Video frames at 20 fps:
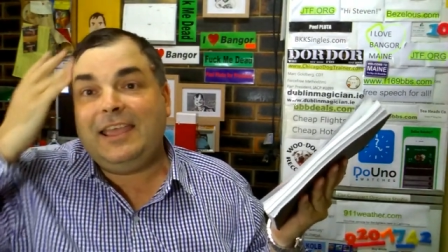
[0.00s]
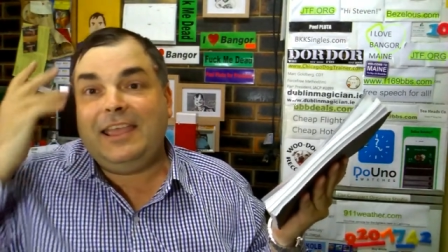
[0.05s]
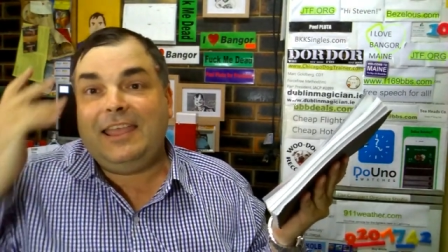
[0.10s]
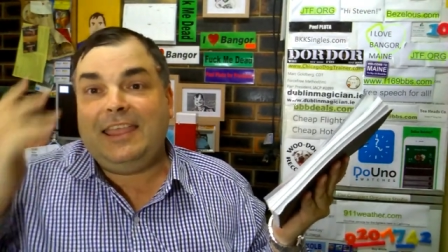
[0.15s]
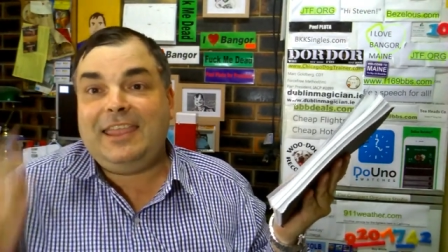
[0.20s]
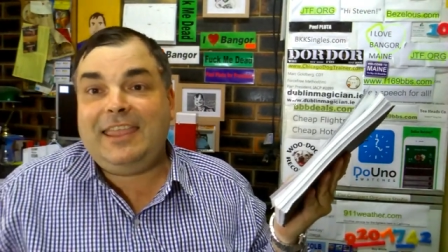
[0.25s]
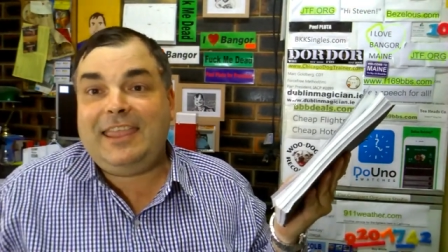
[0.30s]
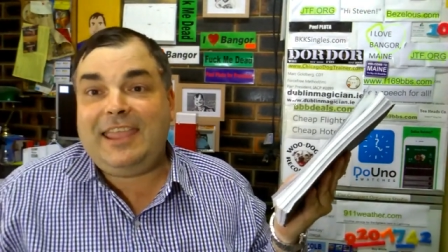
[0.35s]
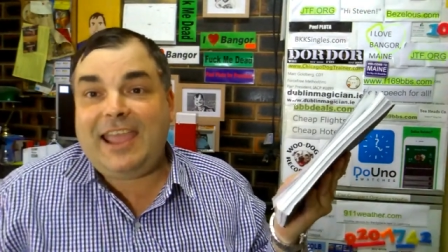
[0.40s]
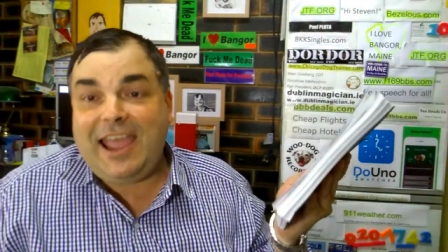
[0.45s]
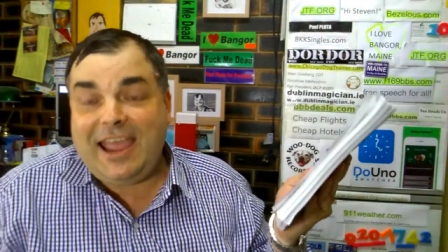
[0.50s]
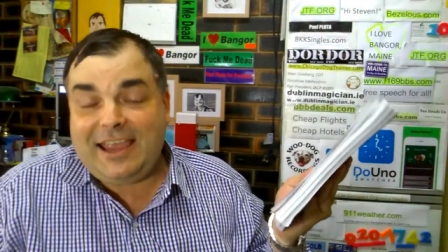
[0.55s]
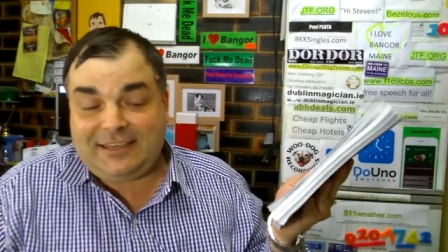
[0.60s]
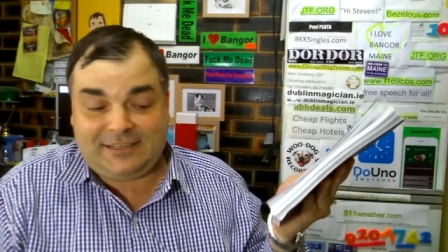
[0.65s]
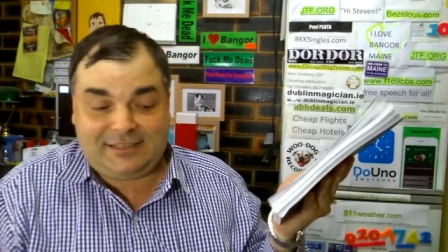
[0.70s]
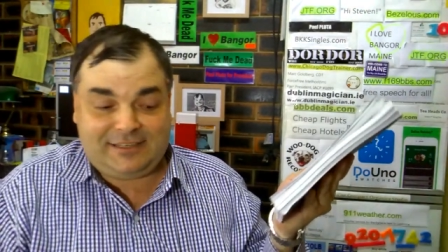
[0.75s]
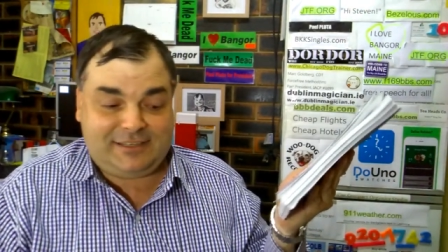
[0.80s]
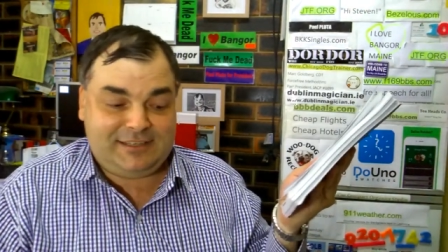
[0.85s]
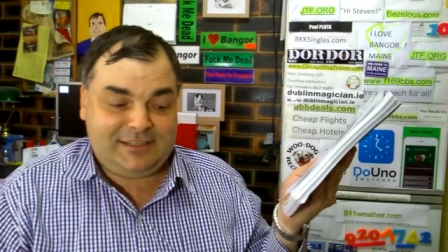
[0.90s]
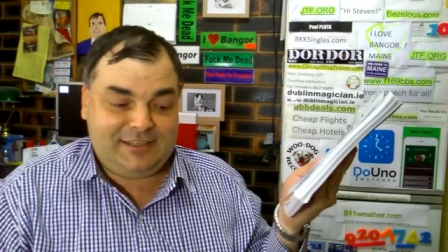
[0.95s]

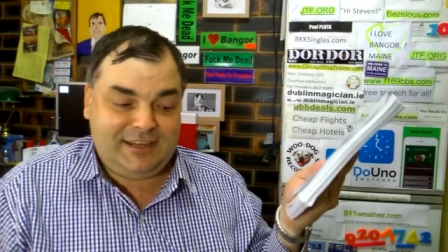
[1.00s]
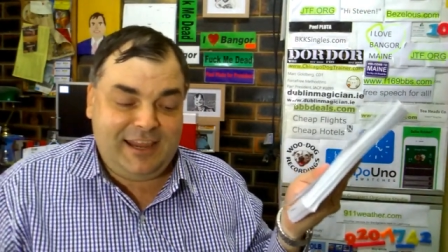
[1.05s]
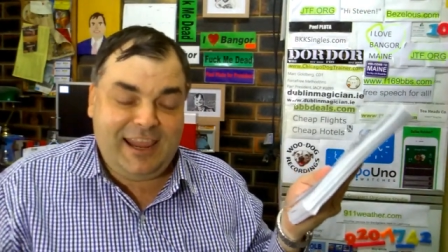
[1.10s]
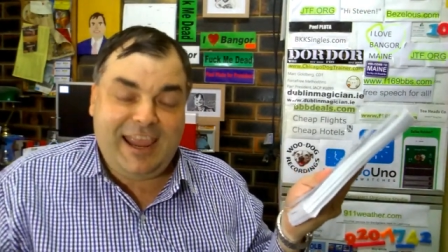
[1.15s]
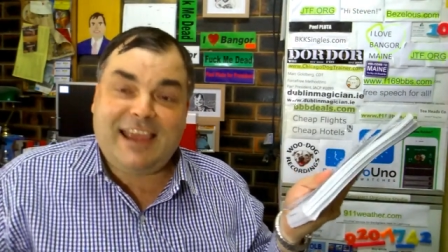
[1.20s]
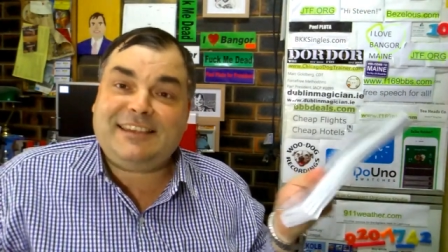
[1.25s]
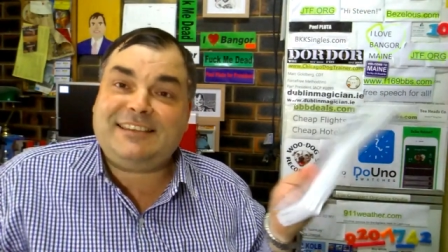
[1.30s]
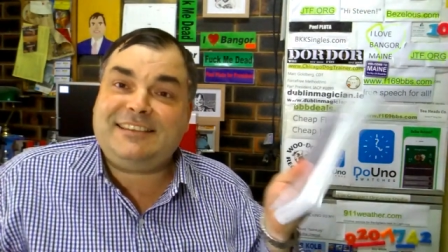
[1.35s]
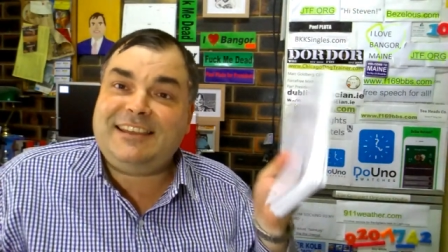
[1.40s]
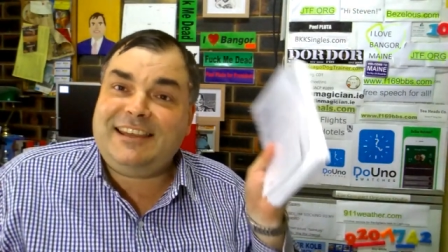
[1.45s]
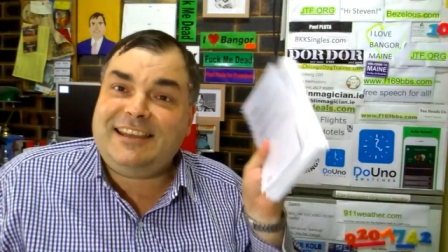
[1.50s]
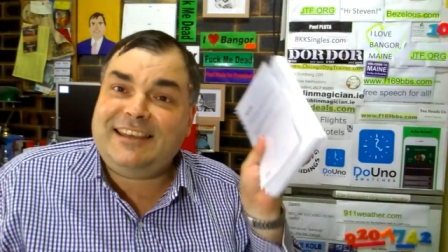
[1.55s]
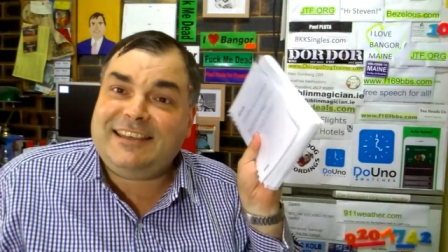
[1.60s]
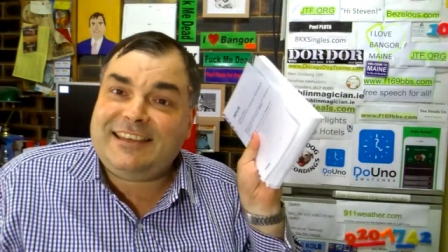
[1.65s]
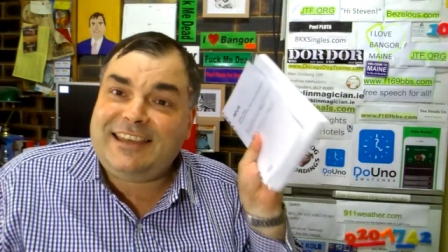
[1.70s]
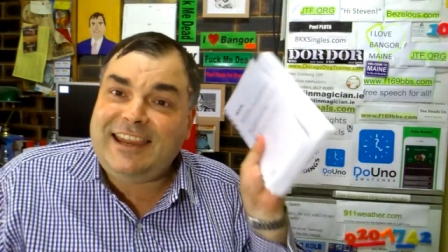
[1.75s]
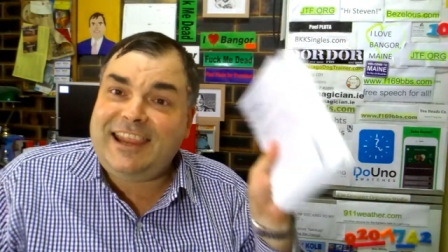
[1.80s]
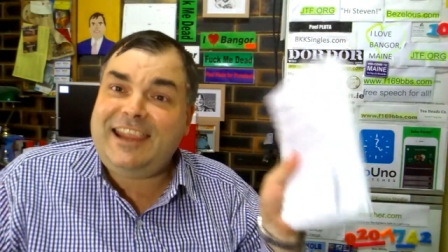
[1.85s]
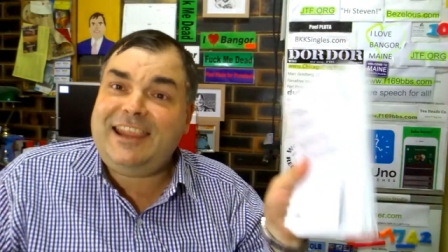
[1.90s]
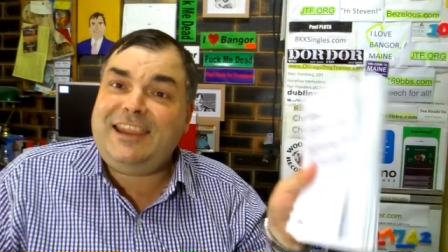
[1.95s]
yes
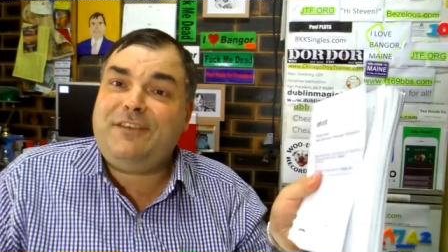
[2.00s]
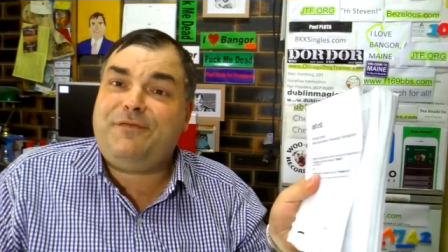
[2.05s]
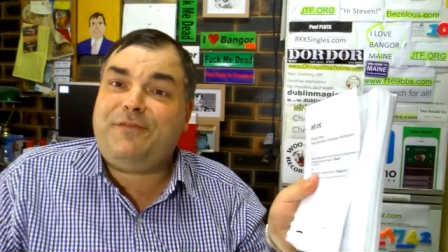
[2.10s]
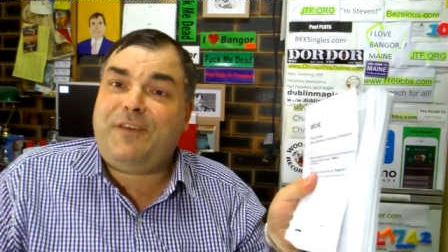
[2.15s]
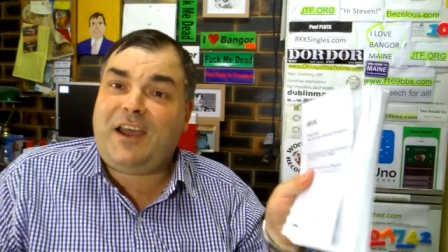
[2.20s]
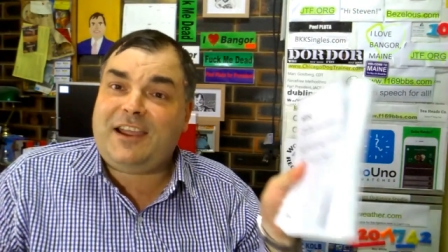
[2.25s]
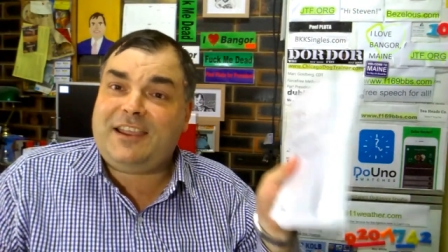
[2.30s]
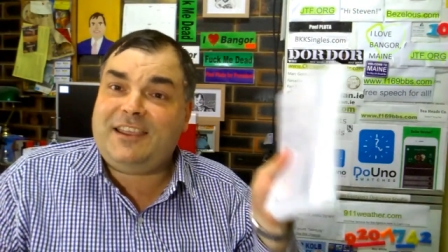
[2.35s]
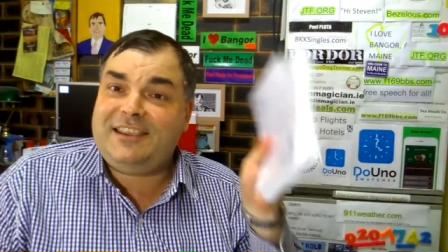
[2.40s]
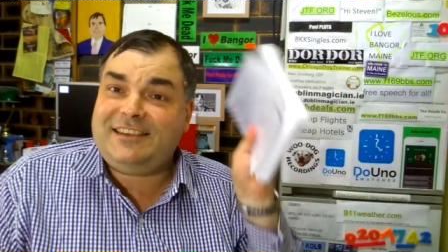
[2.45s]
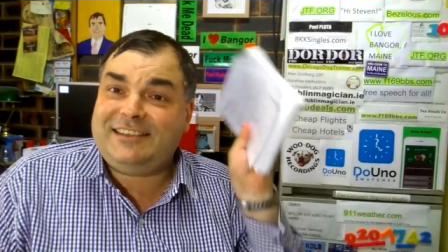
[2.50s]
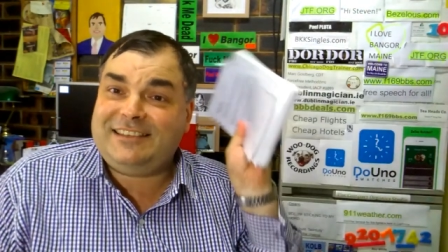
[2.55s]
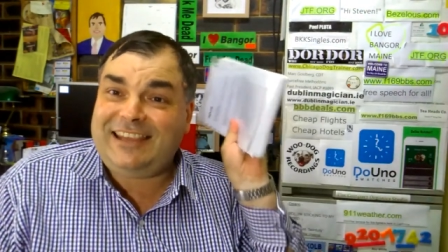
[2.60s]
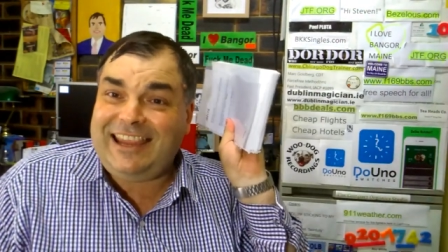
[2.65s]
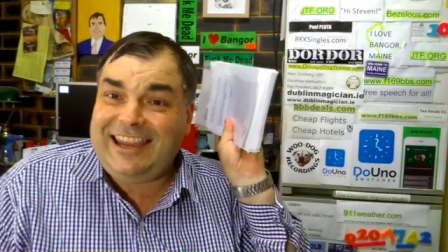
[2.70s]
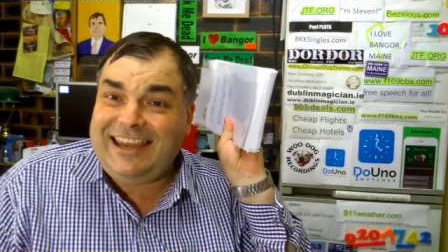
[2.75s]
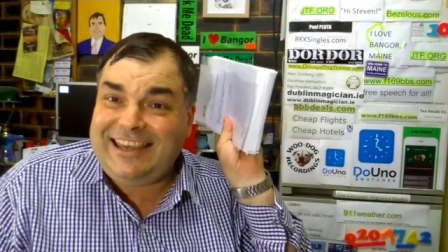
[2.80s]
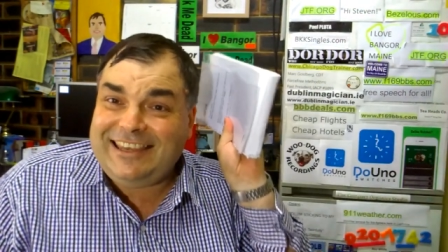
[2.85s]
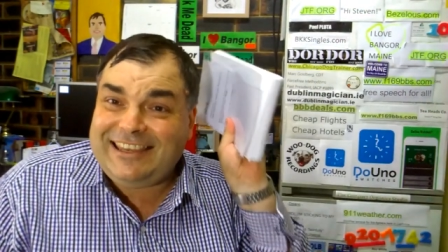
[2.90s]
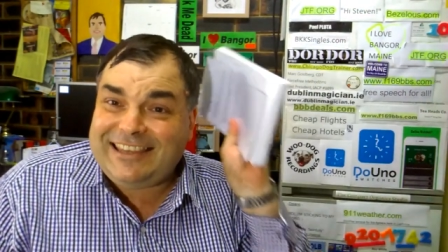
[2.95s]
indeed, fuckers,
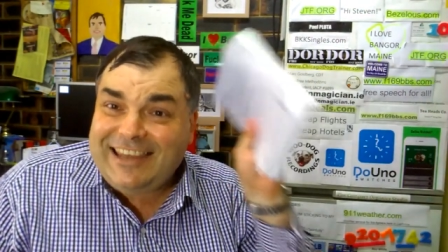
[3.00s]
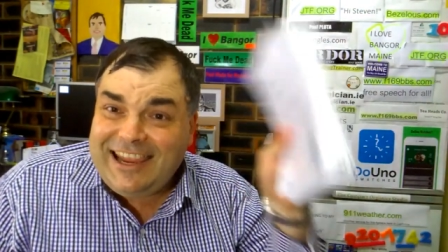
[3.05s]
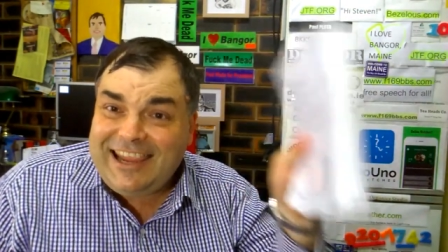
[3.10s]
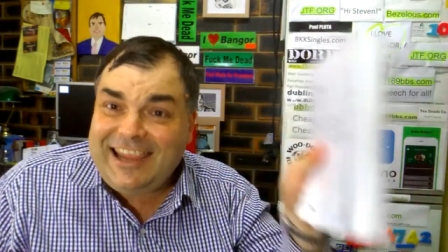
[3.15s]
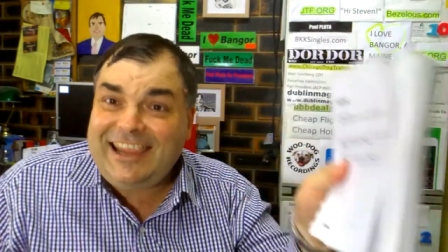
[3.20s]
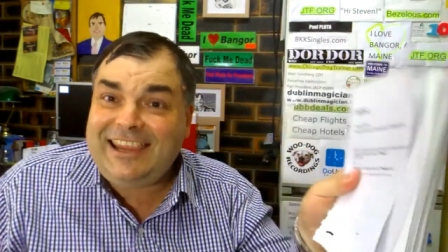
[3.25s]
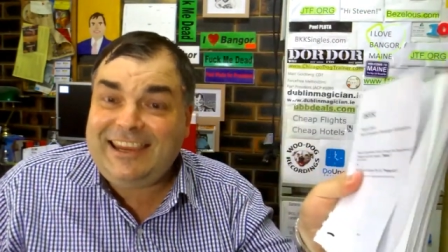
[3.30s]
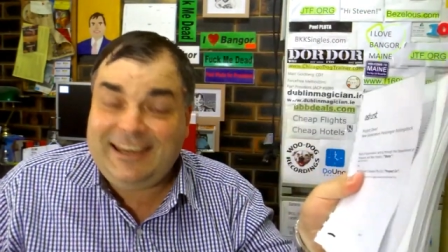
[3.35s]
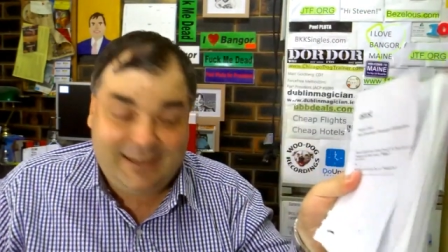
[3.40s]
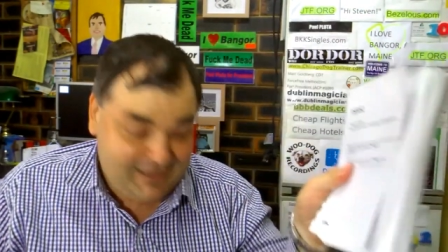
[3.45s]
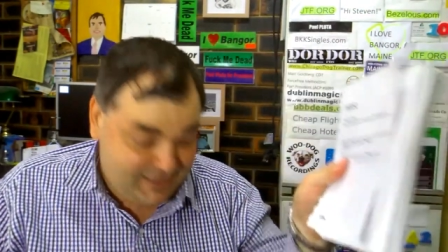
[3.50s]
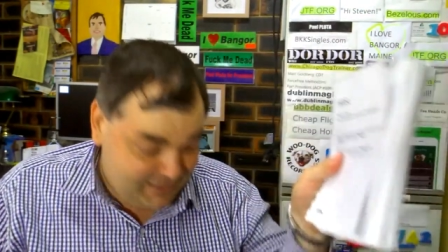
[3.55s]
indeed.